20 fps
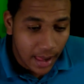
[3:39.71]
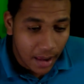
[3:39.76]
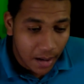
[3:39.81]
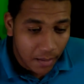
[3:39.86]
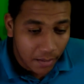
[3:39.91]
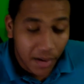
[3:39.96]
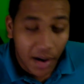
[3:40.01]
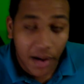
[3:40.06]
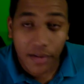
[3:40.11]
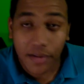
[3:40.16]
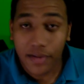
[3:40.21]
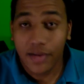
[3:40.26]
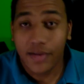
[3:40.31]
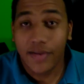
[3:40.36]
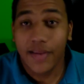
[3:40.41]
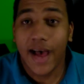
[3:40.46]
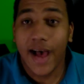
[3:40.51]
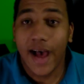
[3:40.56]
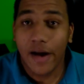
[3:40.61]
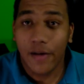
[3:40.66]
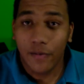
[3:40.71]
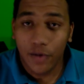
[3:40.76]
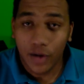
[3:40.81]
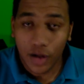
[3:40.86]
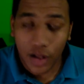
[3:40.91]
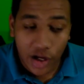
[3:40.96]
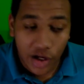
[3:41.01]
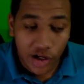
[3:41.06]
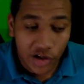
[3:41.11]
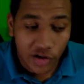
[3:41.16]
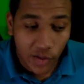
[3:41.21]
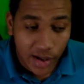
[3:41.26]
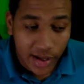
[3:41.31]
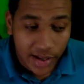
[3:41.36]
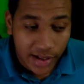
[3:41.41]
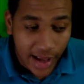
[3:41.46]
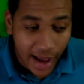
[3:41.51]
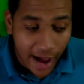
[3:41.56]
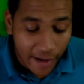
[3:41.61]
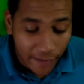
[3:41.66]
But other than that, I really
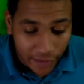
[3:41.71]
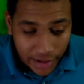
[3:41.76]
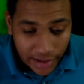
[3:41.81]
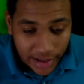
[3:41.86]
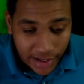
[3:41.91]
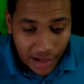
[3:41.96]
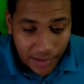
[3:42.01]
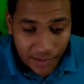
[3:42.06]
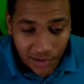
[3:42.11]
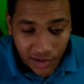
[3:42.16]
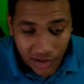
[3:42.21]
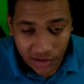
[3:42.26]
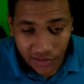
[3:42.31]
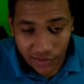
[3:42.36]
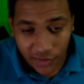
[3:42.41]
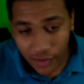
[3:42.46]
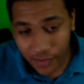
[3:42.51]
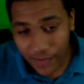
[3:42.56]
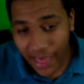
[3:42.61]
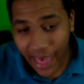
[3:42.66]
enjoyed everything about this film.